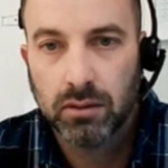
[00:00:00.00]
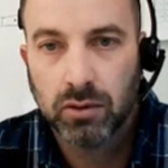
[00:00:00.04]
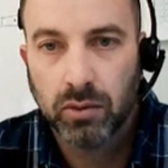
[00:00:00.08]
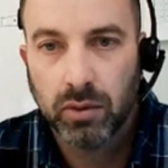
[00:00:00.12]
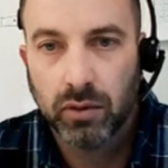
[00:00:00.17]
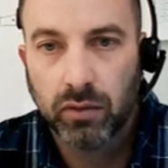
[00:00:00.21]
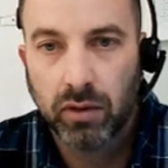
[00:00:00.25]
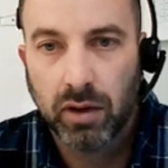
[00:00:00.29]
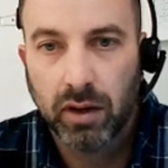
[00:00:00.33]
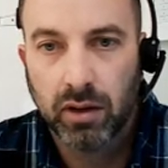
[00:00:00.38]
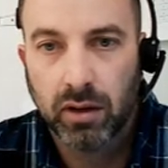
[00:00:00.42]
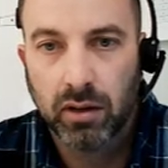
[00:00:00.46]
So
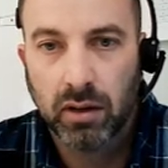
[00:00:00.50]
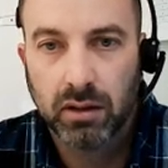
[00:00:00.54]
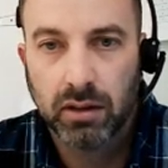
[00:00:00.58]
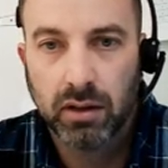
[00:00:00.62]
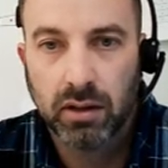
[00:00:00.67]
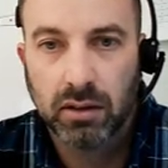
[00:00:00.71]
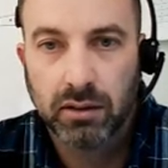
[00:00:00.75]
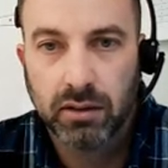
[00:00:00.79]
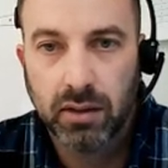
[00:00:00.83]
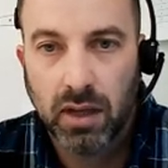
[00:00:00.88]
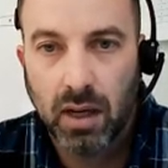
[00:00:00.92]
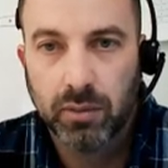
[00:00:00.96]
we right clicked
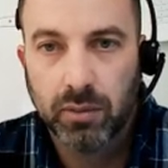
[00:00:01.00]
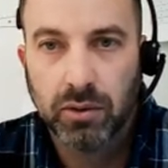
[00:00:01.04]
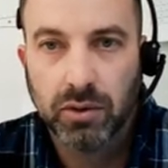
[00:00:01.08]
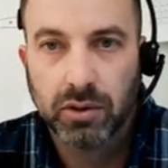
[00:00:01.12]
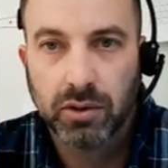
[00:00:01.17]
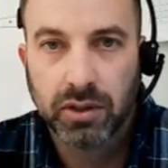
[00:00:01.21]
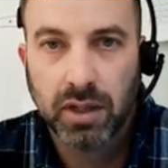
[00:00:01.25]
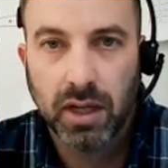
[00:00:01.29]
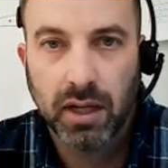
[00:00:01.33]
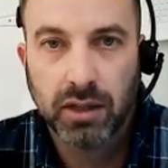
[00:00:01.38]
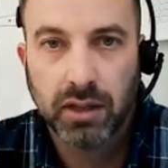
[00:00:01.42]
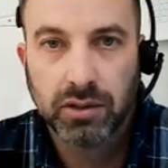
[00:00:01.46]
on the top,
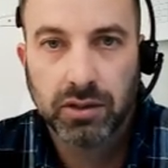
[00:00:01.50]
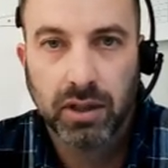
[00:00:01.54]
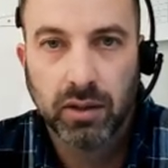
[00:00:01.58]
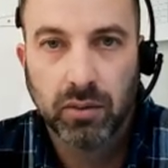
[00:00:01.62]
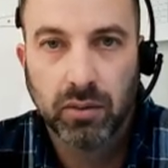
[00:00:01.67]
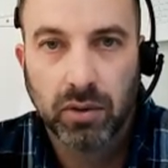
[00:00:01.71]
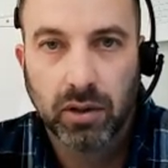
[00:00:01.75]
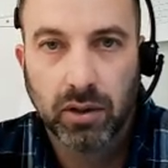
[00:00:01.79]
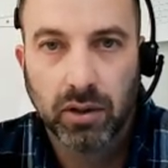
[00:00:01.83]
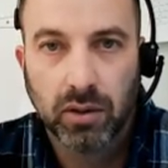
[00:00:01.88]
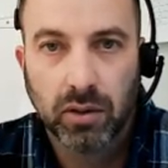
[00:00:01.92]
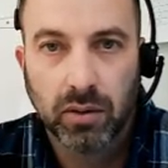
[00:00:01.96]
new sketch,
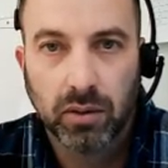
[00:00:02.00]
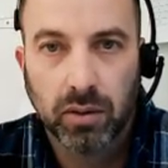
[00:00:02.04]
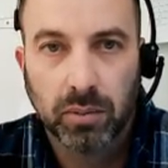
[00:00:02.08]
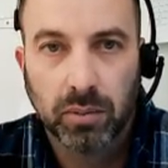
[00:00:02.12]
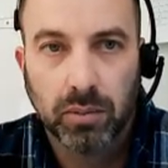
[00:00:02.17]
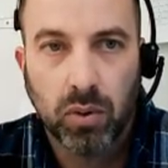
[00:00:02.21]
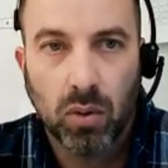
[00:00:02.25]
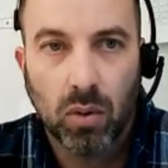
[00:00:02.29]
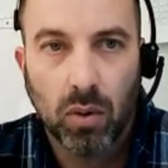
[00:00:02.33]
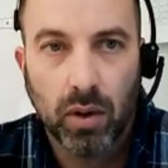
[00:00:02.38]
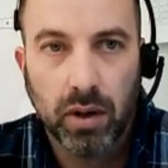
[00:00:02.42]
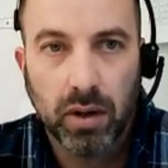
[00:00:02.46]
and we're going to go to
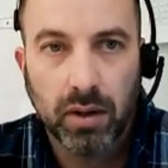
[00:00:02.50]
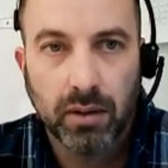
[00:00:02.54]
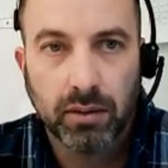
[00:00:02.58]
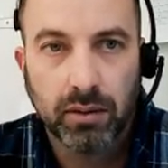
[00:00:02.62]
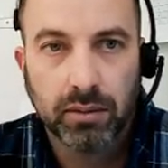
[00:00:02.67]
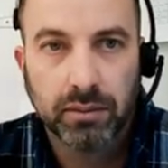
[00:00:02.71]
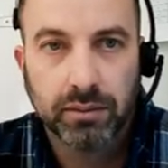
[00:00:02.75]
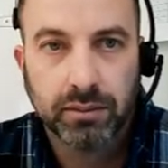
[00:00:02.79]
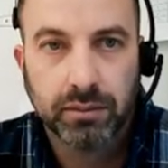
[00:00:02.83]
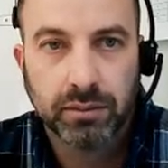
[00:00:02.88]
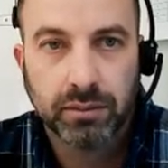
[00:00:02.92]
point.